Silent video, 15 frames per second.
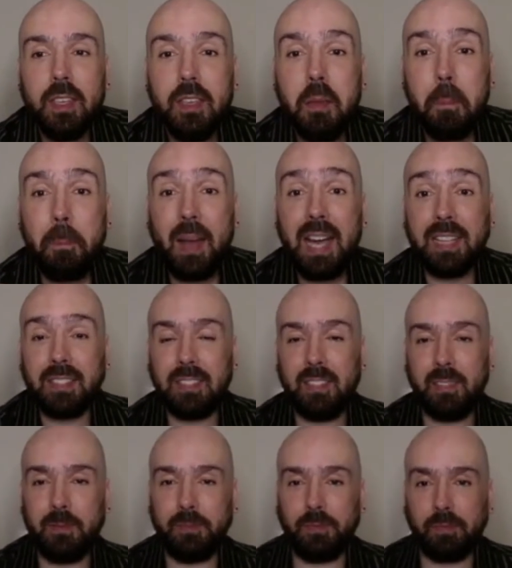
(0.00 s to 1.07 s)

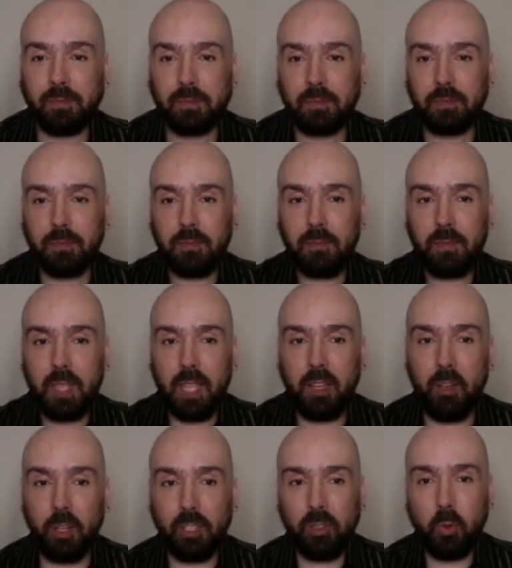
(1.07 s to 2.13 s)
But in
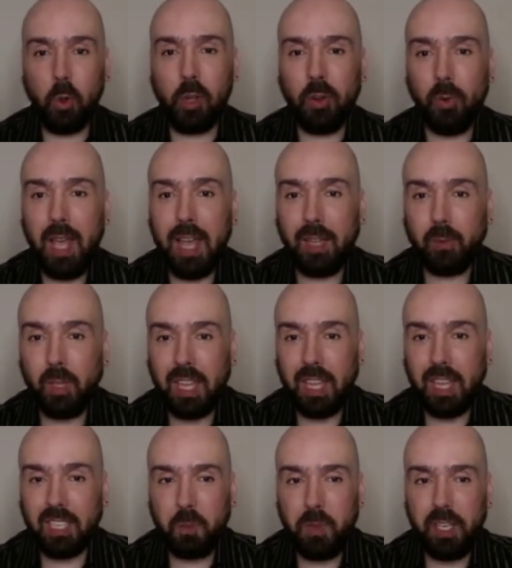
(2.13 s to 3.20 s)
order to walk around with that
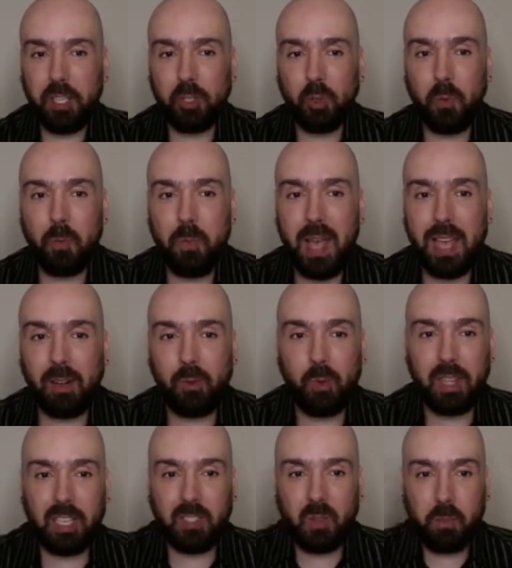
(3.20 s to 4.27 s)
spiritual battle, with
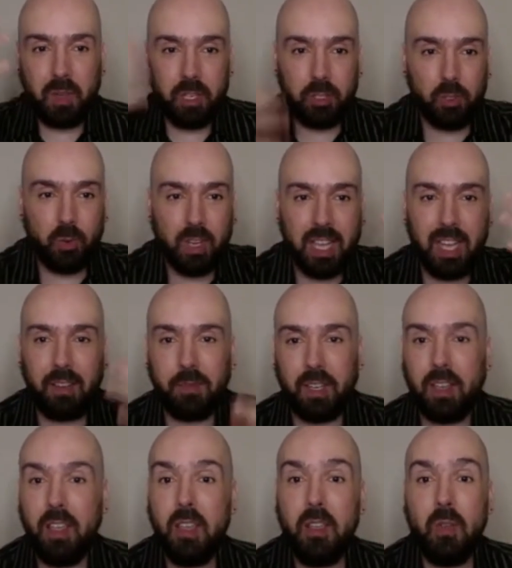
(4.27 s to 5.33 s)
that spiritual cover,